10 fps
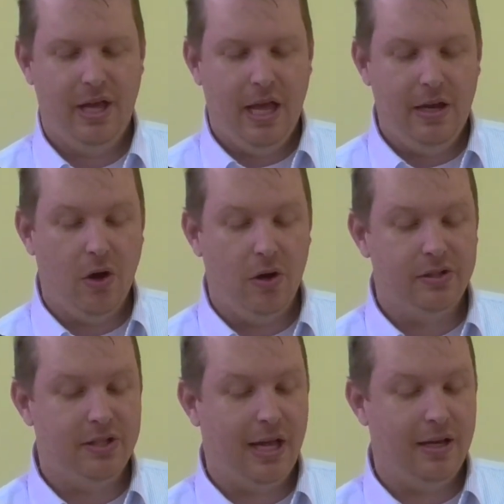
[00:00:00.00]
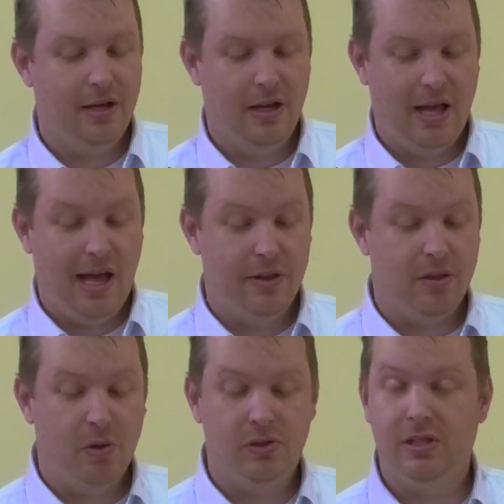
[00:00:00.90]
He noticed that at the
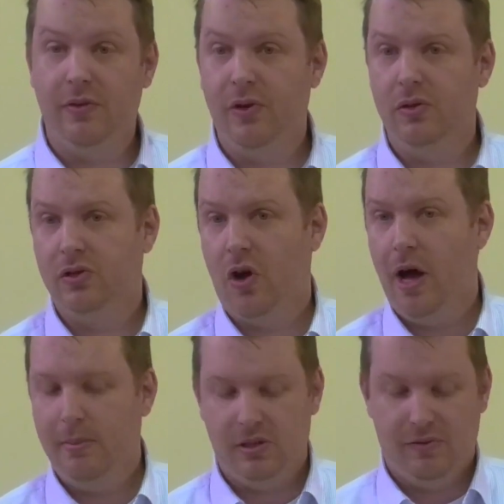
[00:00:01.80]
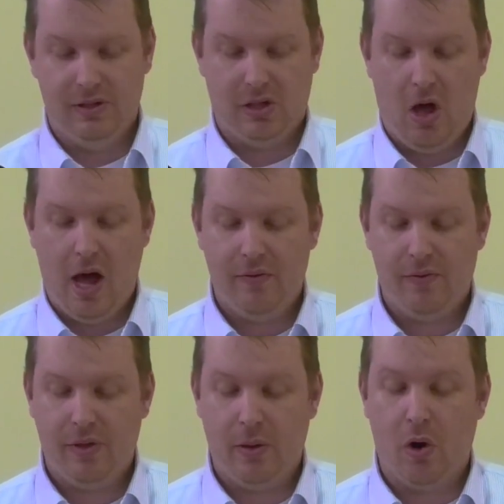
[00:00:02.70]
most difficult times of his
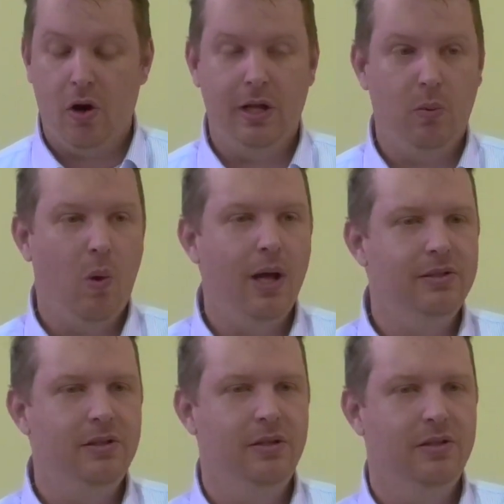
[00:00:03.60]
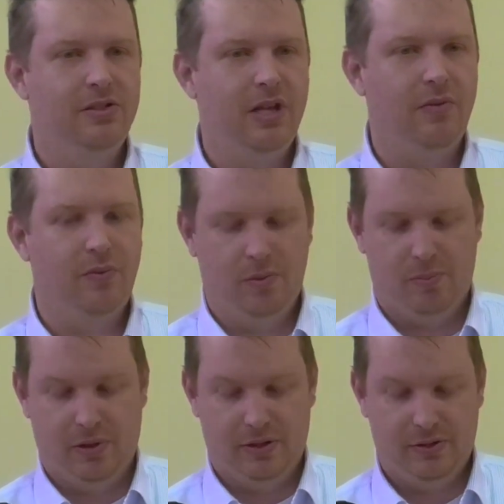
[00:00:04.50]
life, there were only one set of
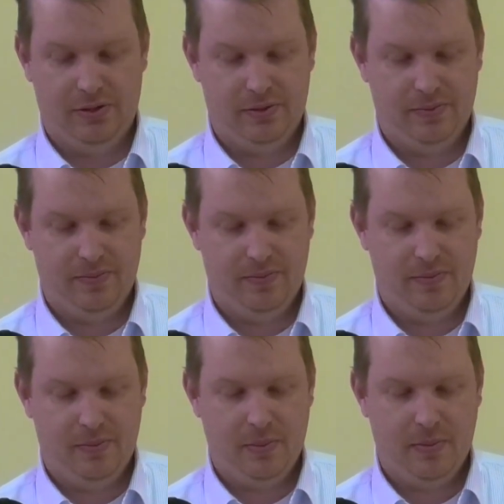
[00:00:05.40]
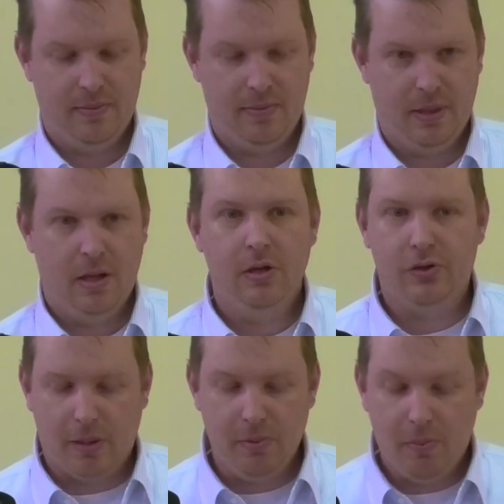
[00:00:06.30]
footprints.
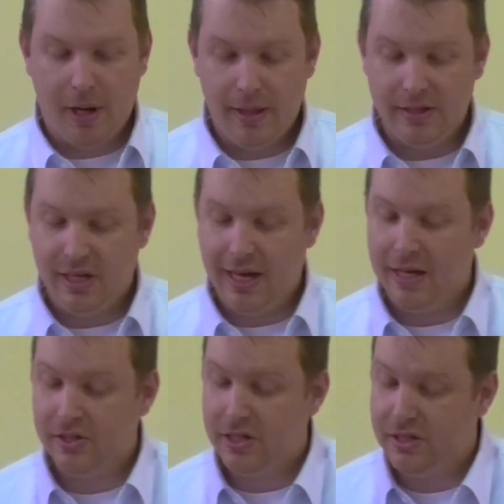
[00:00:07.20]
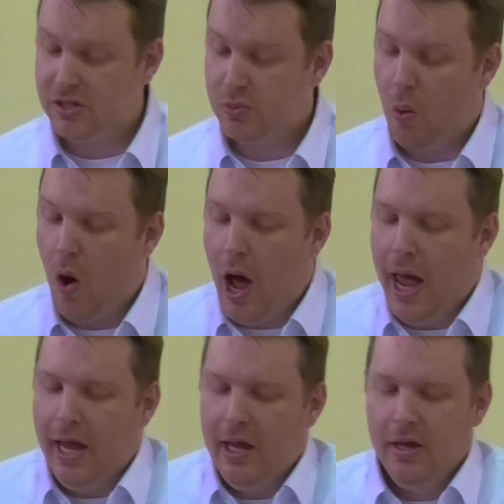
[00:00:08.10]
Troubled by this, he asked Jesus,
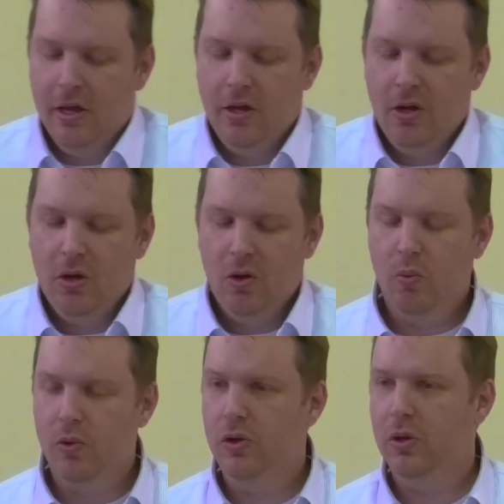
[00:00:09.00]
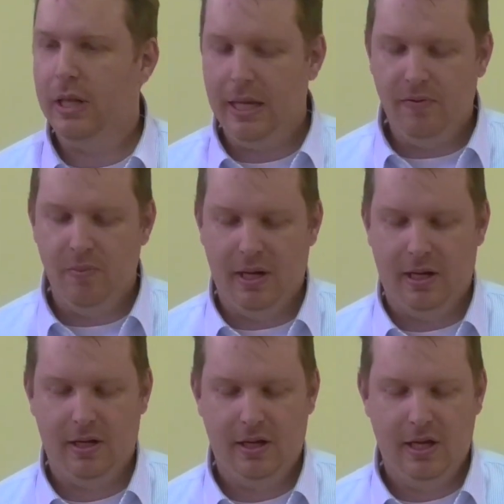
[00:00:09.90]
"Why would you leave
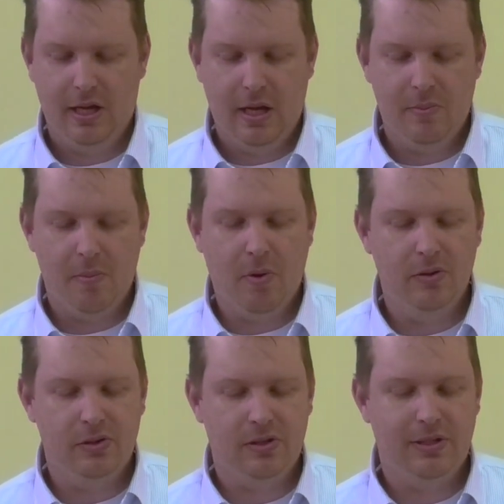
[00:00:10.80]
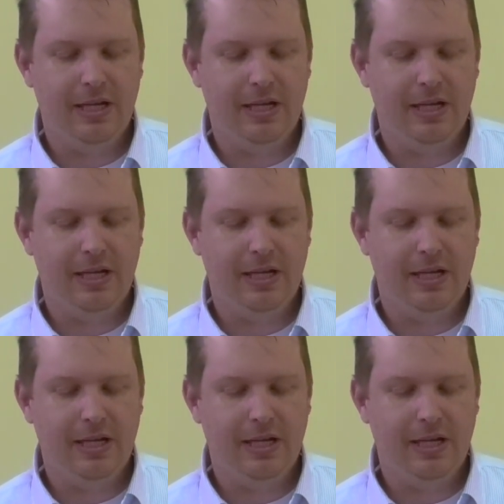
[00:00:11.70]
me in my most